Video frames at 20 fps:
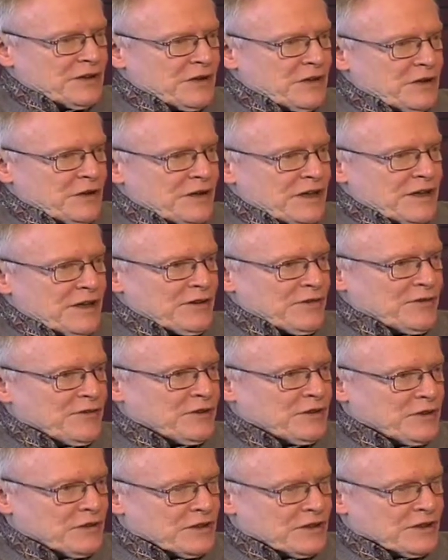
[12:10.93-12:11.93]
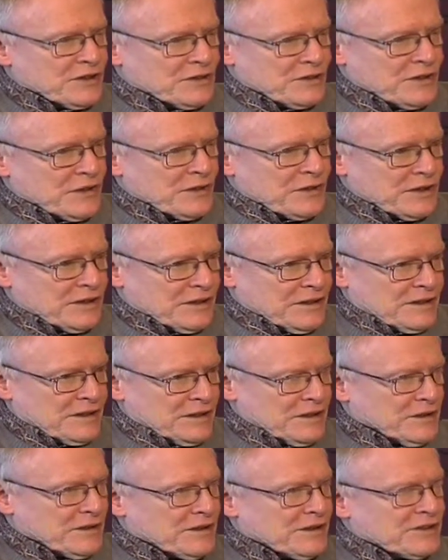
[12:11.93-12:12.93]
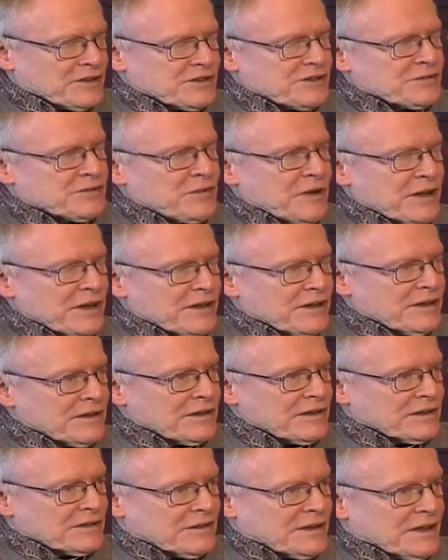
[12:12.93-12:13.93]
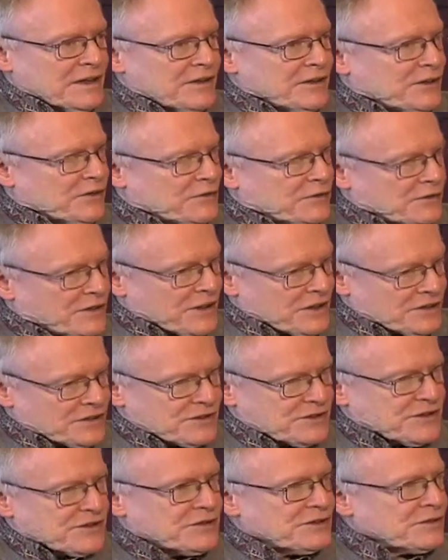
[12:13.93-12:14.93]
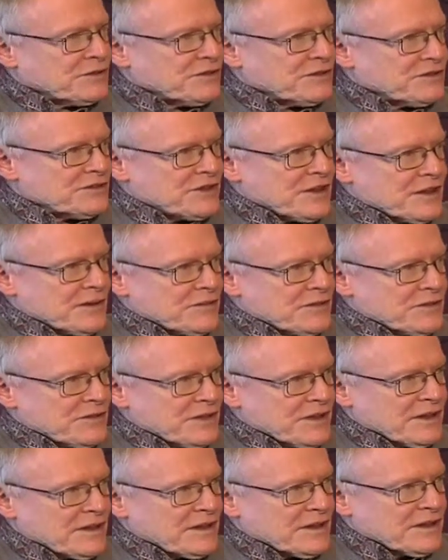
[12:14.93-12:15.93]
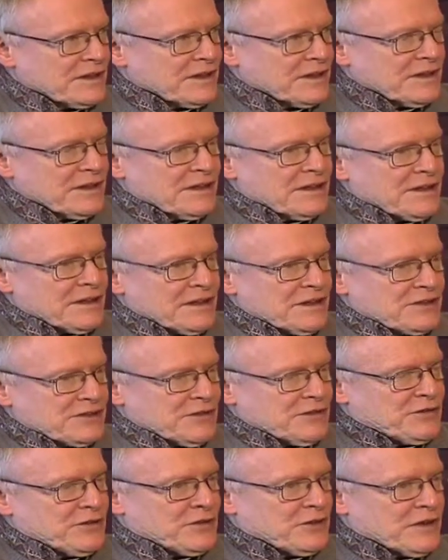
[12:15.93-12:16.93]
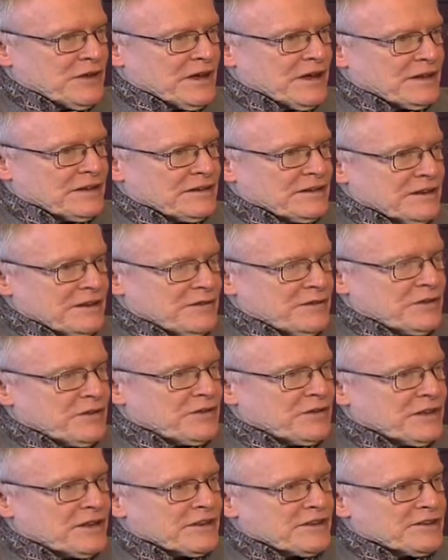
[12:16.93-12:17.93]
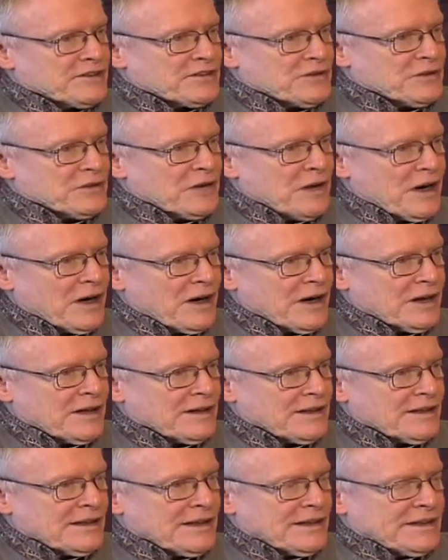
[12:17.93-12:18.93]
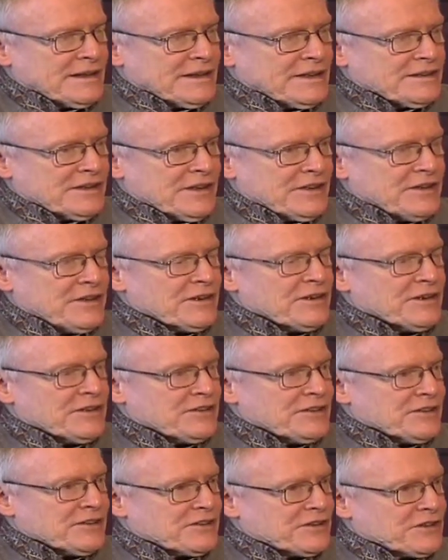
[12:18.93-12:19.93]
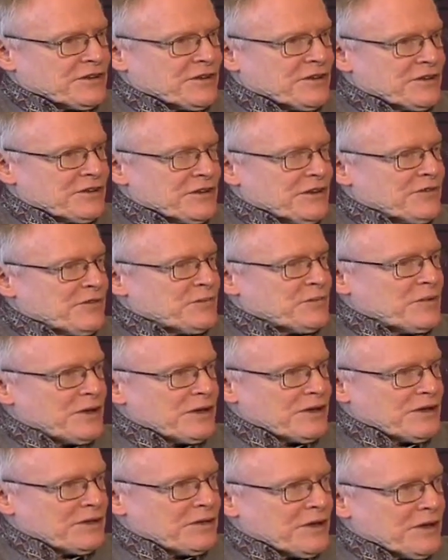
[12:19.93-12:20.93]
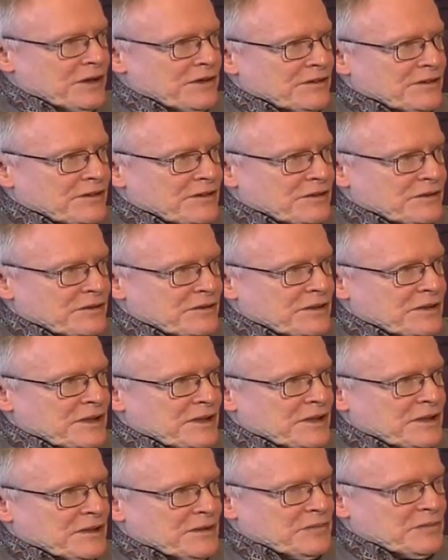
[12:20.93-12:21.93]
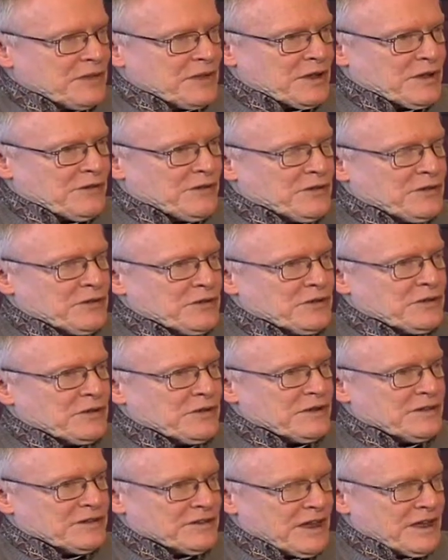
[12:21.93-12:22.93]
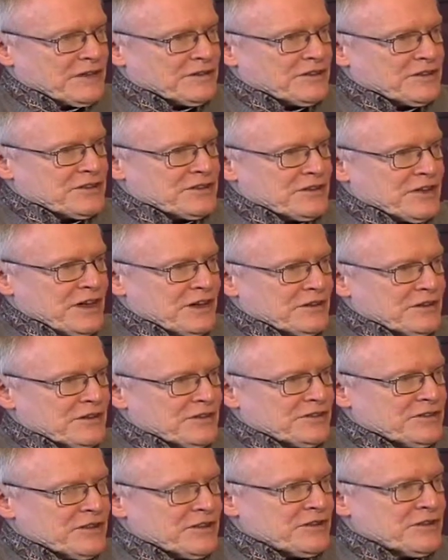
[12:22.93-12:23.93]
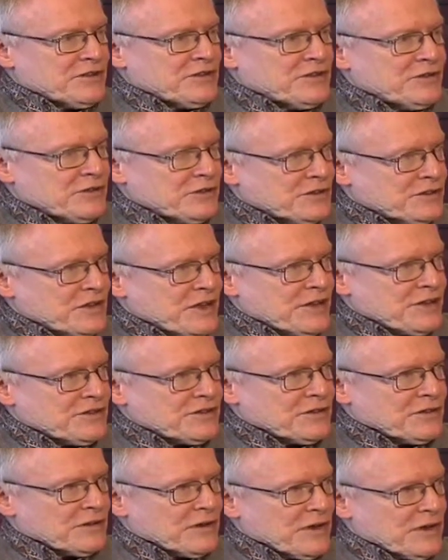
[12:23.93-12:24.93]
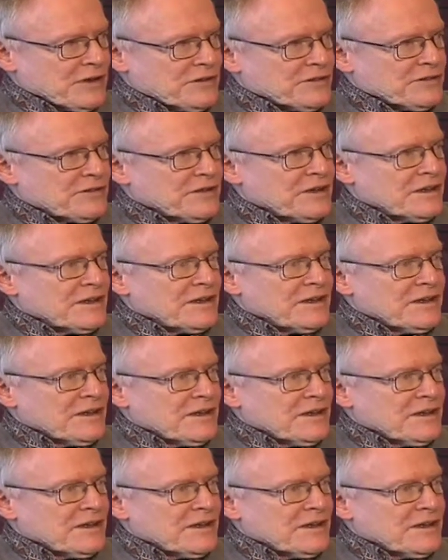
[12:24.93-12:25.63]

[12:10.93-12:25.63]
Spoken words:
if you can do it, you can inspire your friends to do the same thing. Because if you think it's too hard, then you're going to discourage everybody around you. But if you take the challenge and you do change your life,